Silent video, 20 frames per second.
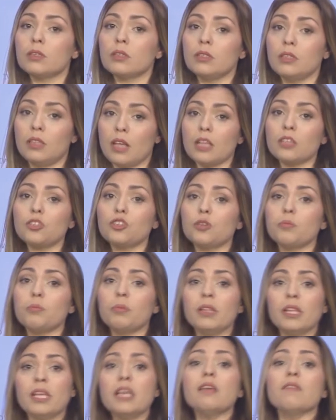does she
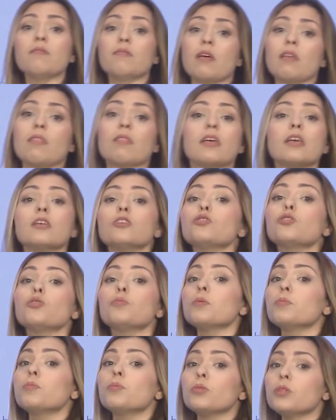believe that they should
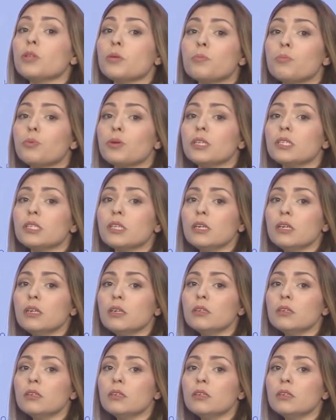be put in prison?